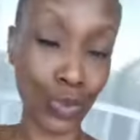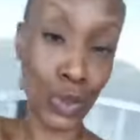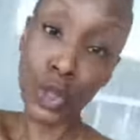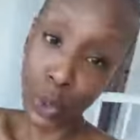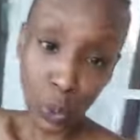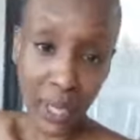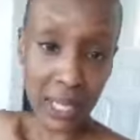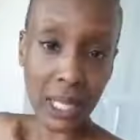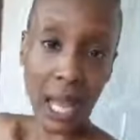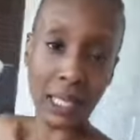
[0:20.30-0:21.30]
too
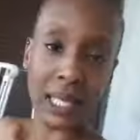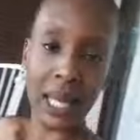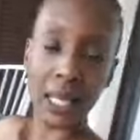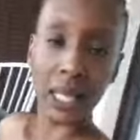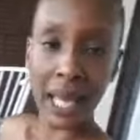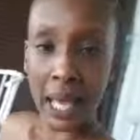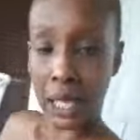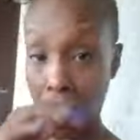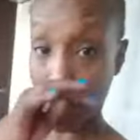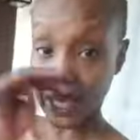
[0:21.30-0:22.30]
intoxicated.
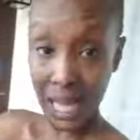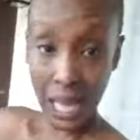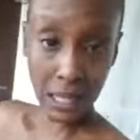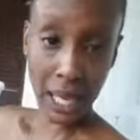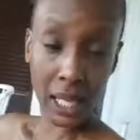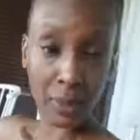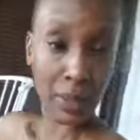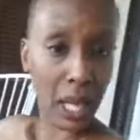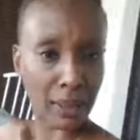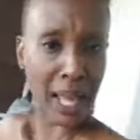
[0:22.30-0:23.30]
And I'm intoxicated, but
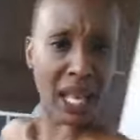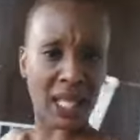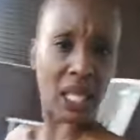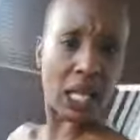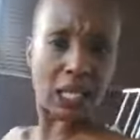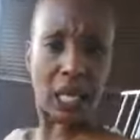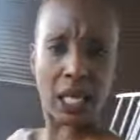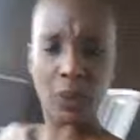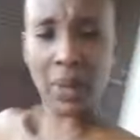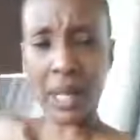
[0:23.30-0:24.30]
not that
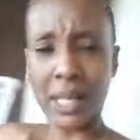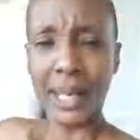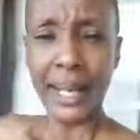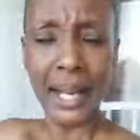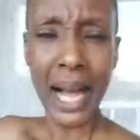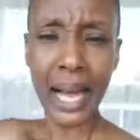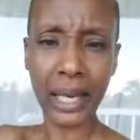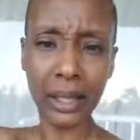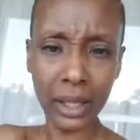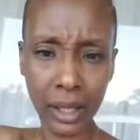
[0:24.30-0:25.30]
intoxicated, where I got
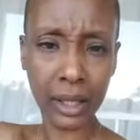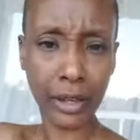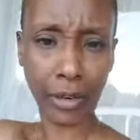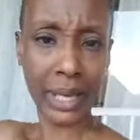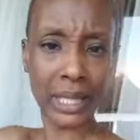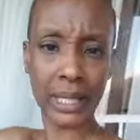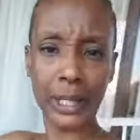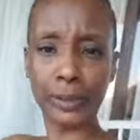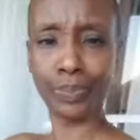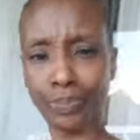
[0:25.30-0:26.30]
to look crazy.